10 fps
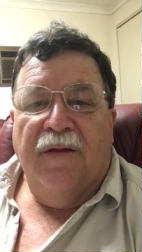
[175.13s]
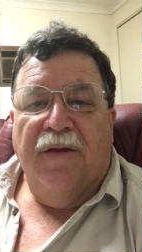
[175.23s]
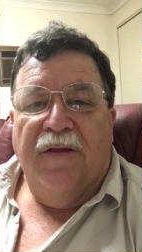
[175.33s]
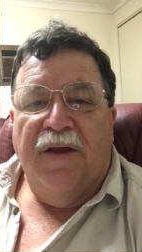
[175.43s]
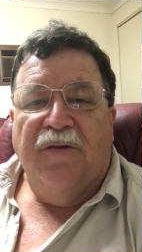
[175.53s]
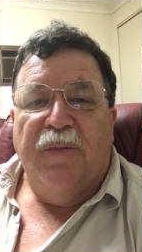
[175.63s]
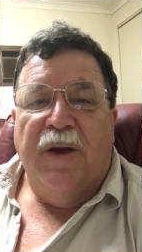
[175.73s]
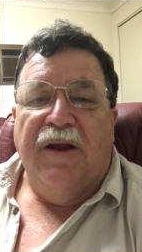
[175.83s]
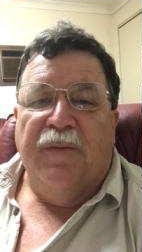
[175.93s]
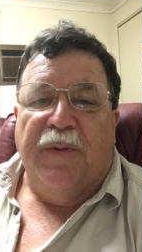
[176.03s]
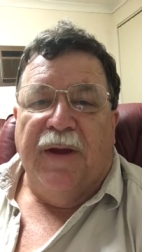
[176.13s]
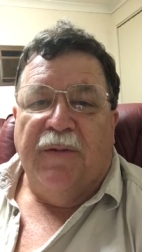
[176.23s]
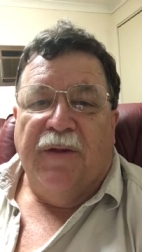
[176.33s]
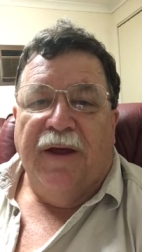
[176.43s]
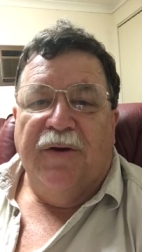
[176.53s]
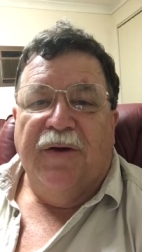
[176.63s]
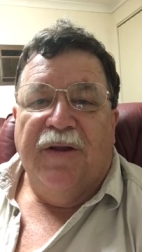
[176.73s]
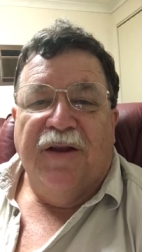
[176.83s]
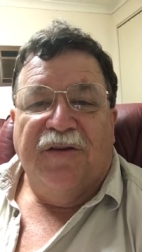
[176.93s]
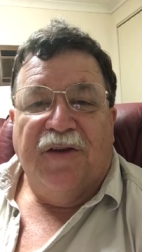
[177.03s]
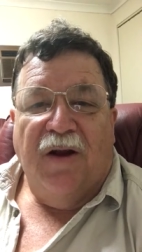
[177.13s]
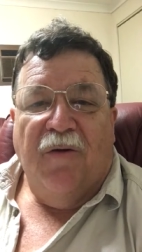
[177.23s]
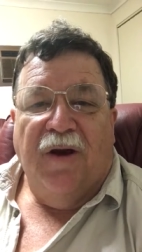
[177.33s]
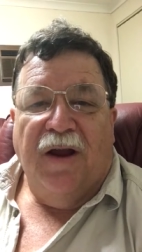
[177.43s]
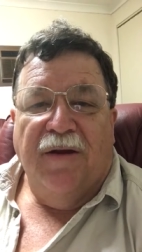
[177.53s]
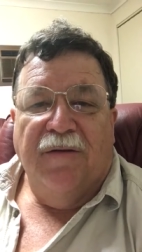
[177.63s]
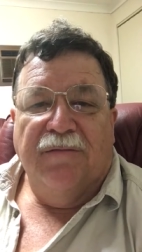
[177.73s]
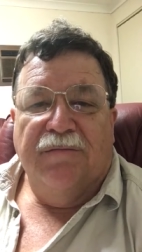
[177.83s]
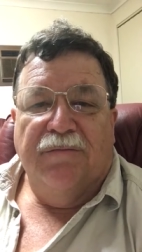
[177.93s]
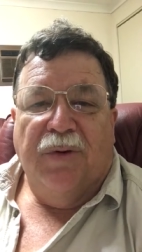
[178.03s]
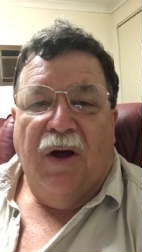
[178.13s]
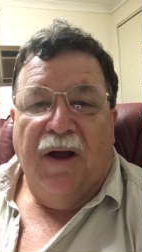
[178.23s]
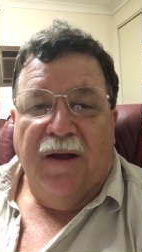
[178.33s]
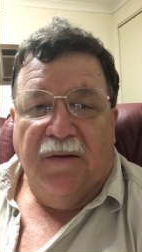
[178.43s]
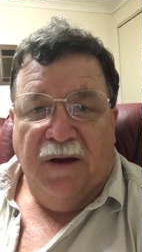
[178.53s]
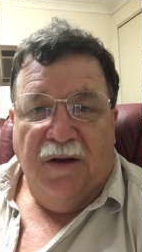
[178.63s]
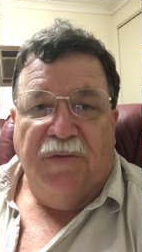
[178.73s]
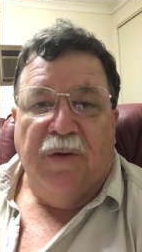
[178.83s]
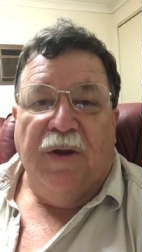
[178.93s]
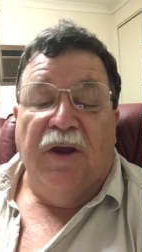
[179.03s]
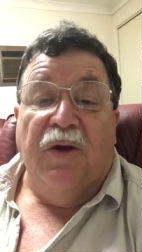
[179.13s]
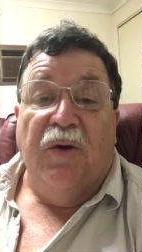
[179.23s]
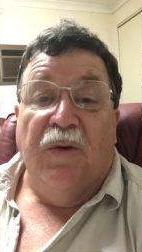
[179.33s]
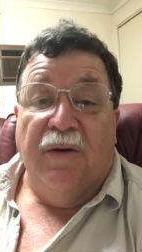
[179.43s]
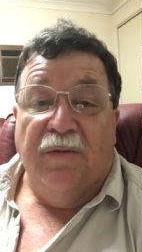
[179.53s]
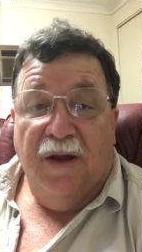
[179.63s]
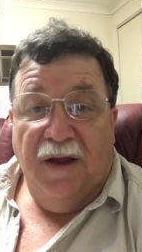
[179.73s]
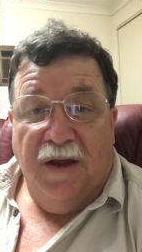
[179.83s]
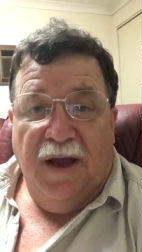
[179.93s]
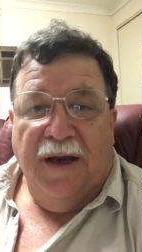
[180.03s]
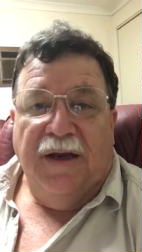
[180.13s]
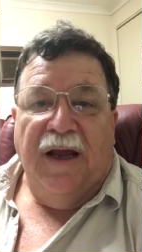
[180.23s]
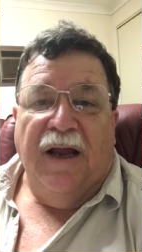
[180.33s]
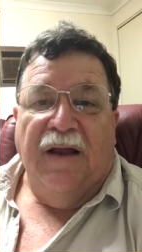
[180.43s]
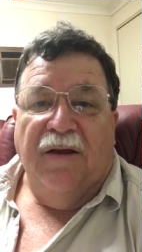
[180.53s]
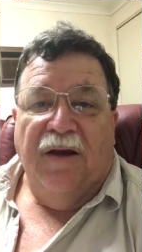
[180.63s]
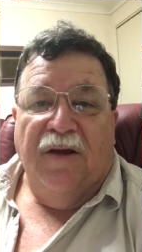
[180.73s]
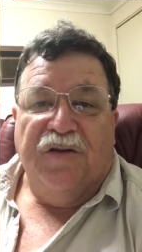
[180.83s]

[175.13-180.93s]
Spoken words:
these media people, they earn their salary by interviewing you and getting a